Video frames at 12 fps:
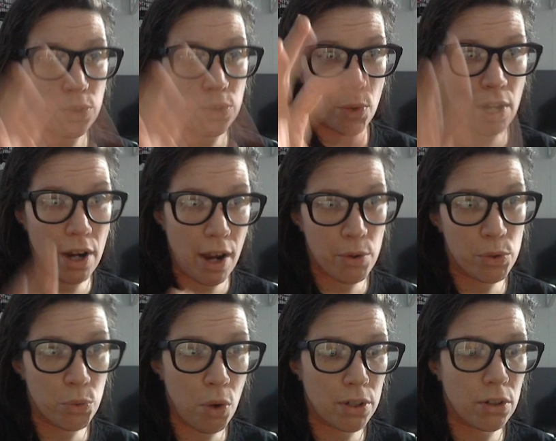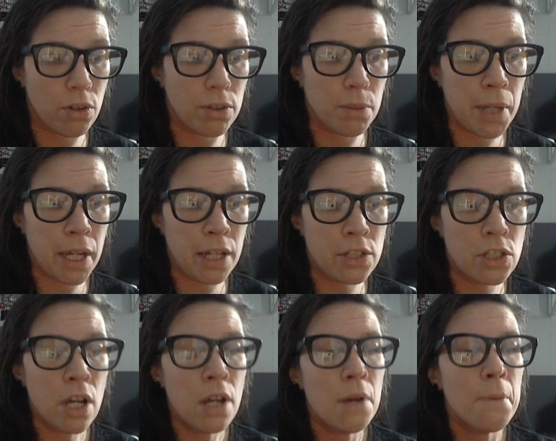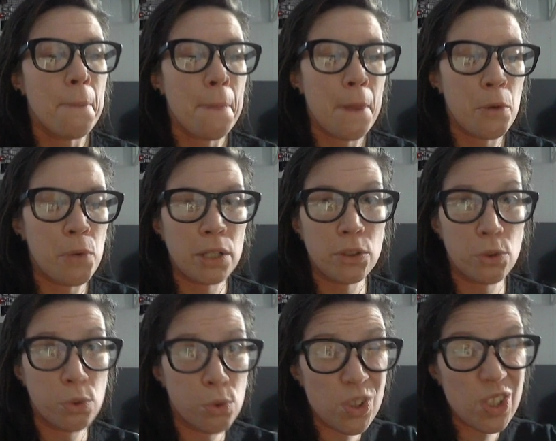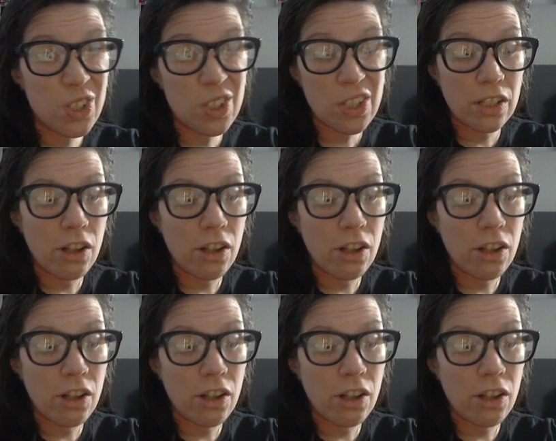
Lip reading: where I would want it on the page. One cool